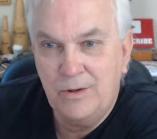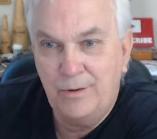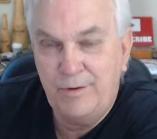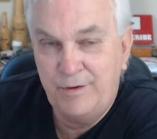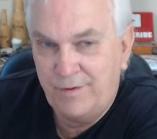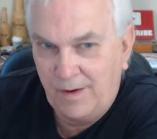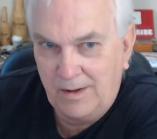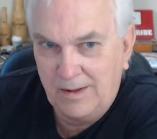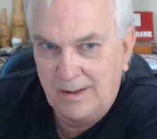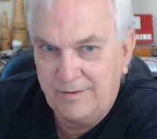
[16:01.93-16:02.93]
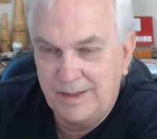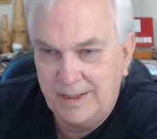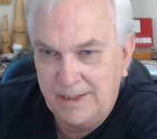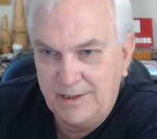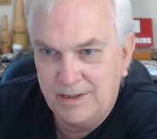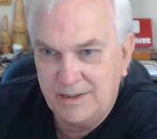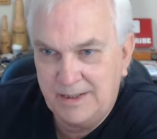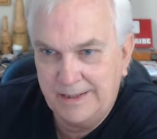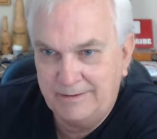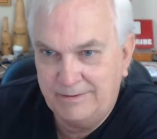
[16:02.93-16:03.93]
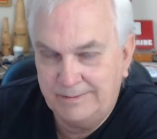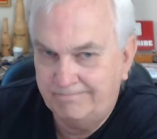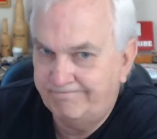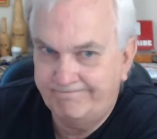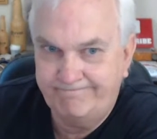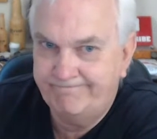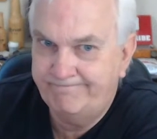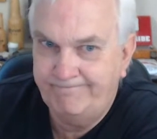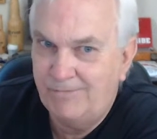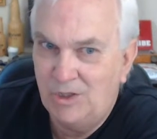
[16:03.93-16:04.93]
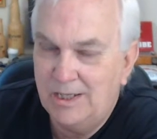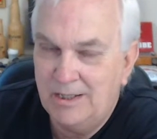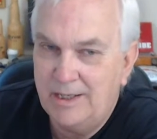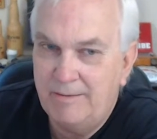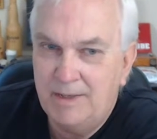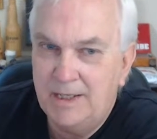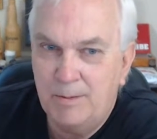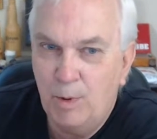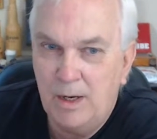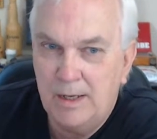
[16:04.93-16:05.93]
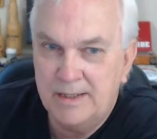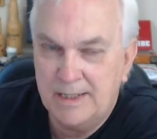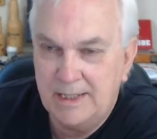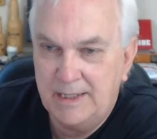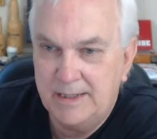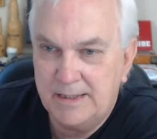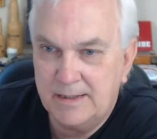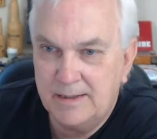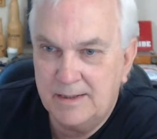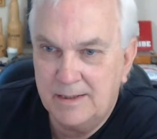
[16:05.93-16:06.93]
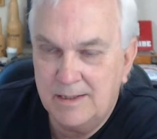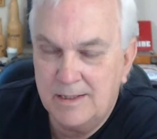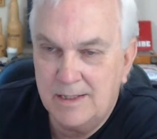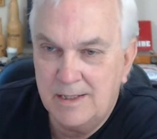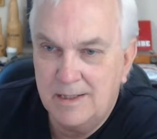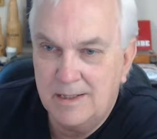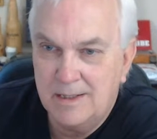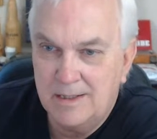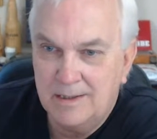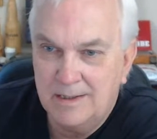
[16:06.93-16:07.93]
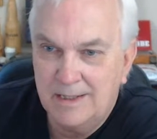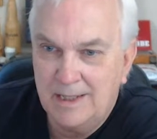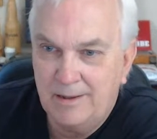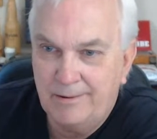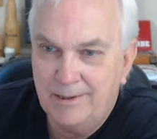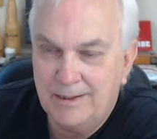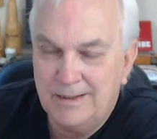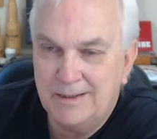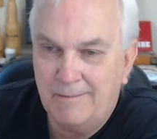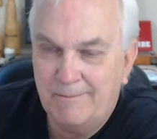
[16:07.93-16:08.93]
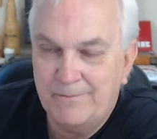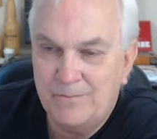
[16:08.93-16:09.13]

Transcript: So if you fall off and kill yourself, you're not going to even get the bronze, I guess. That's how it works.